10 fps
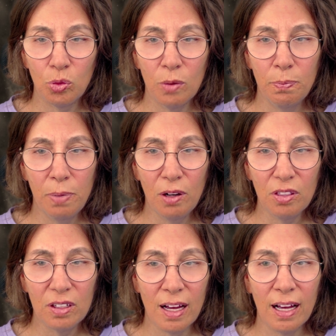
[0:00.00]
were both
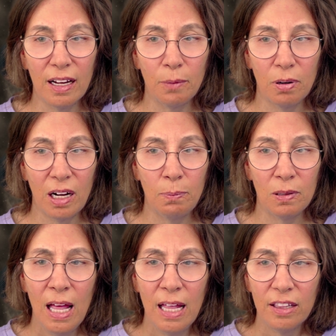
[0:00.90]
not a
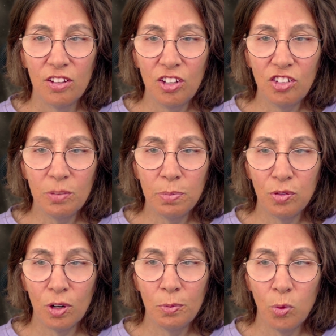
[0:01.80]
problem. The system
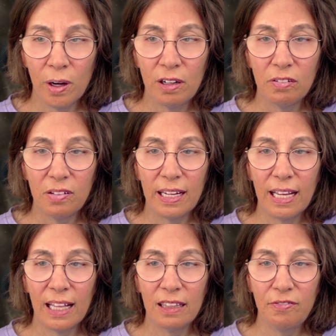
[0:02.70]
performed wonderfully,
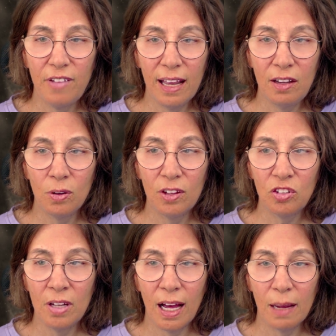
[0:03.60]
and the fan noise
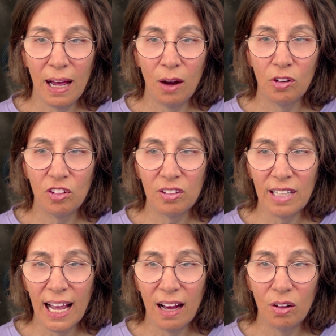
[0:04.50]
in high power is
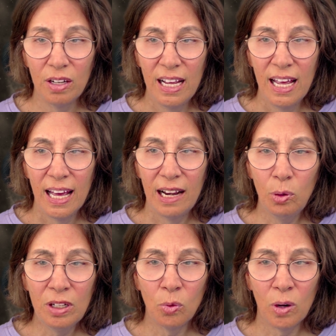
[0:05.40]
loud, and I
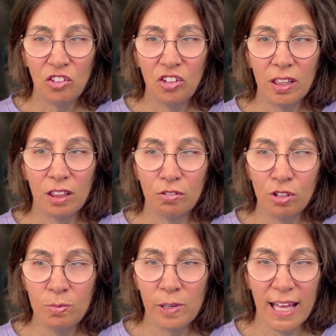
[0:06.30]
wouldn't want to sit in the
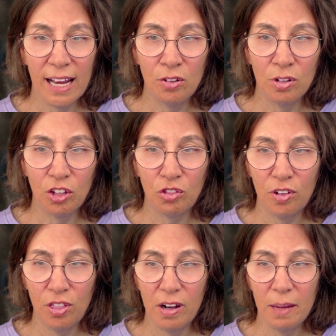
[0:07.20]
room with that noise for
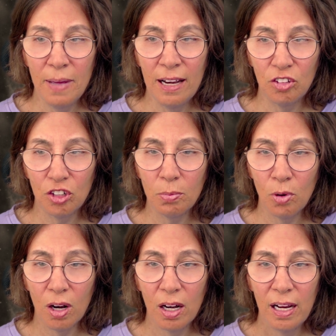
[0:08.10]
30 minutes or
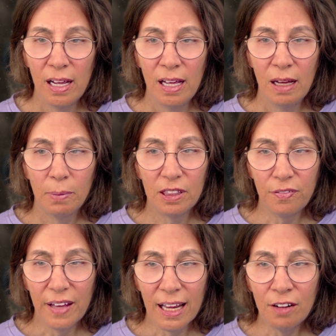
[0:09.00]
more, but the
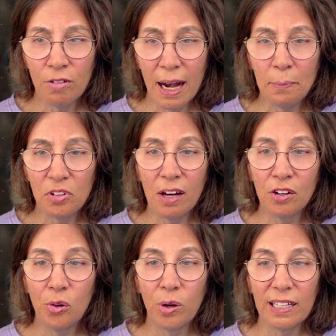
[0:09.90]
fan ramps
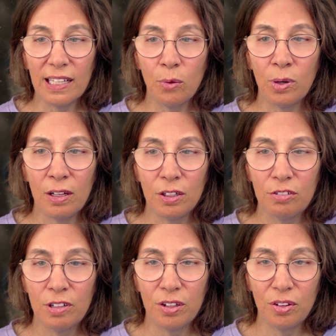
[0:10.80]
down quickly when load
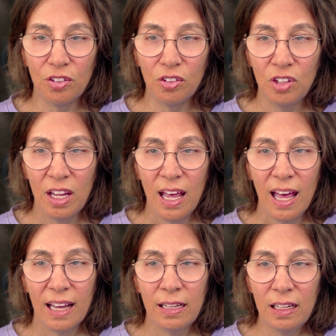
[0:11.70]
reduces,
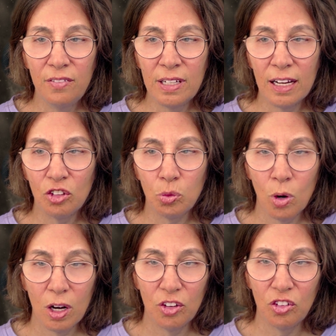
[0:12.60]
and even at its
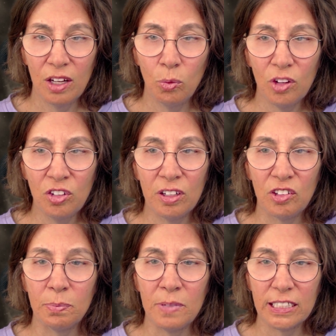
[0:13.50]
worse, it wasn't as
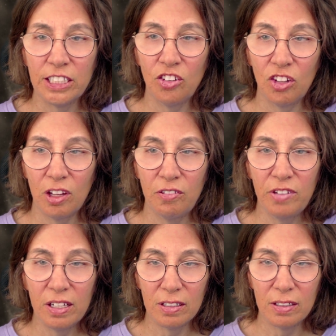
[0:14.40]
obnoxious as I
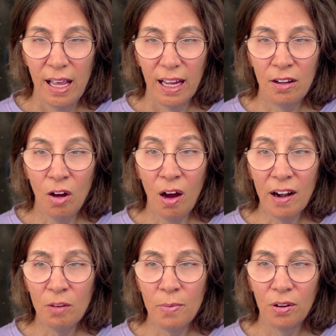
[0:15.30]
feared. In
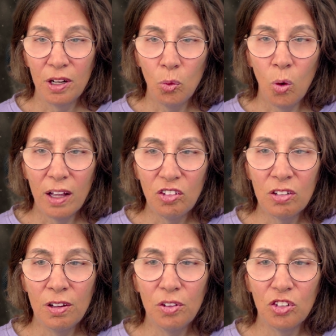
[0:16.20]
auto mode, it was
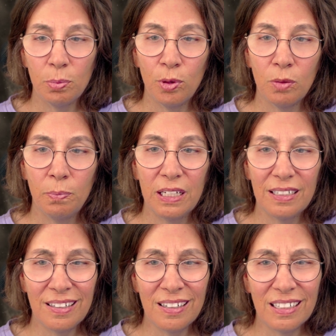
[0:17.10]
noticeable, but
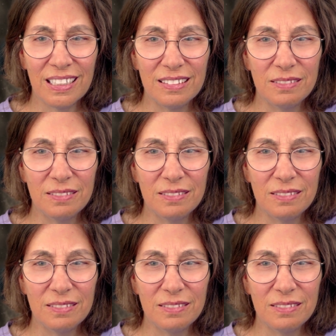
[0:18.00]
not